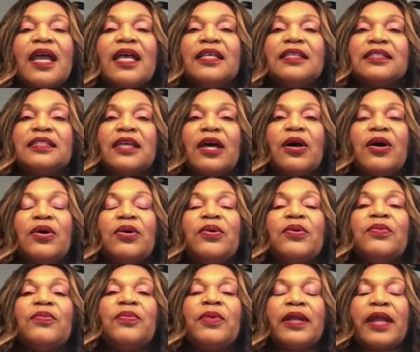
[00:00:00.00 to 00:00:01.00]

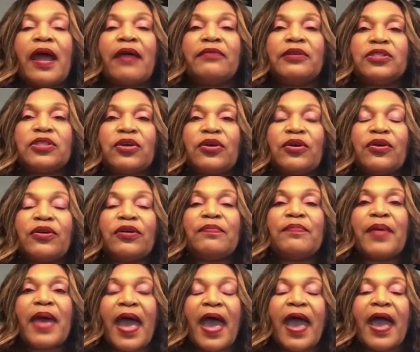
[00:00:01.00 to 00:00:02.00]
So when I
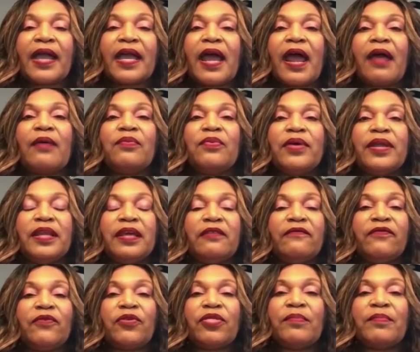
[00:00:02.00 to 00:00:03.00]
returned back, I went
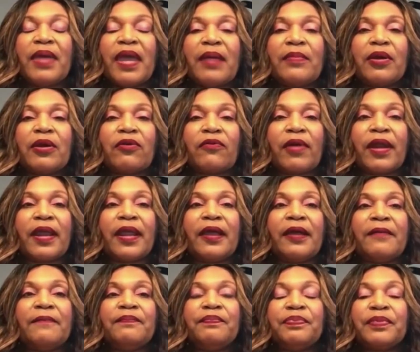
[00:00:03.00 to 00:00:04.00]
in for the
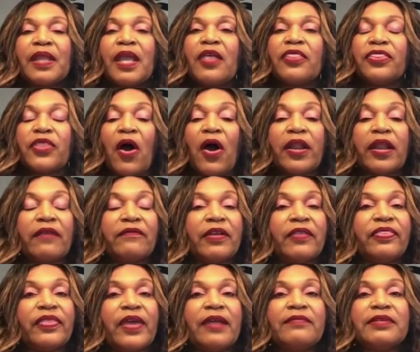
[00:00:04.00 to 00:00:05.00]
mammogram, thought
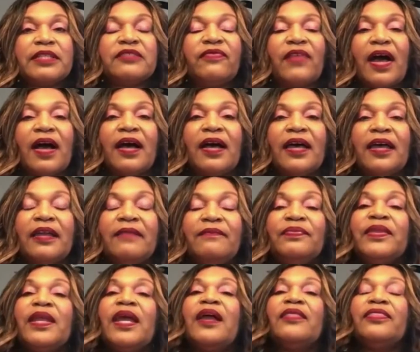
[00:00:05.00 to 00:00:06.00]
everything was fine.
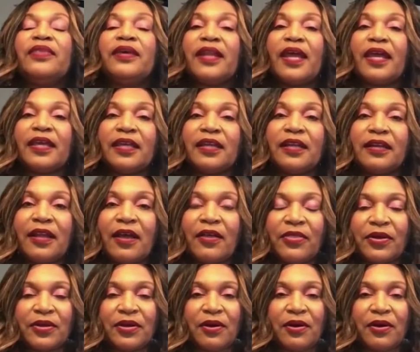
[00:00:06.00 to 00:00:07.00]
Then I get
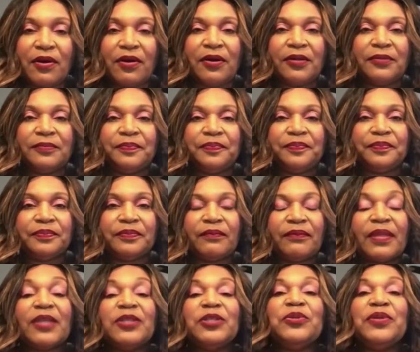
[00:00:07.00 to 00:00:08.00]
another call.
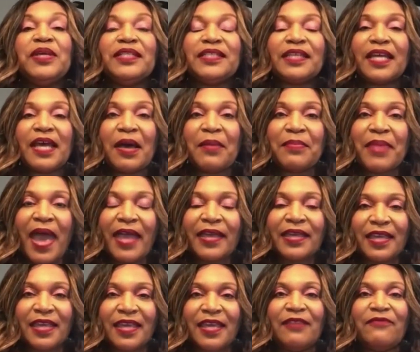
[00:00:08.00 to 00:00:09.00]
You need to come back
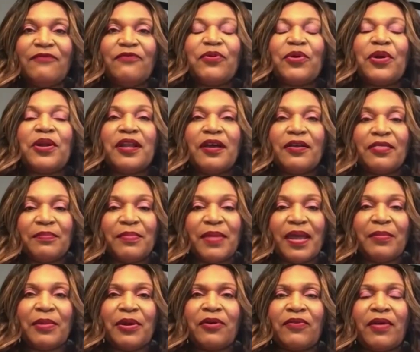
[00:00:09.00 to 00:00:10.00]
in for another
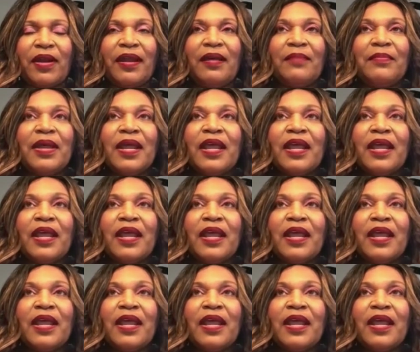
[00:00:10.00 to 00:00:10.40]
mammogram.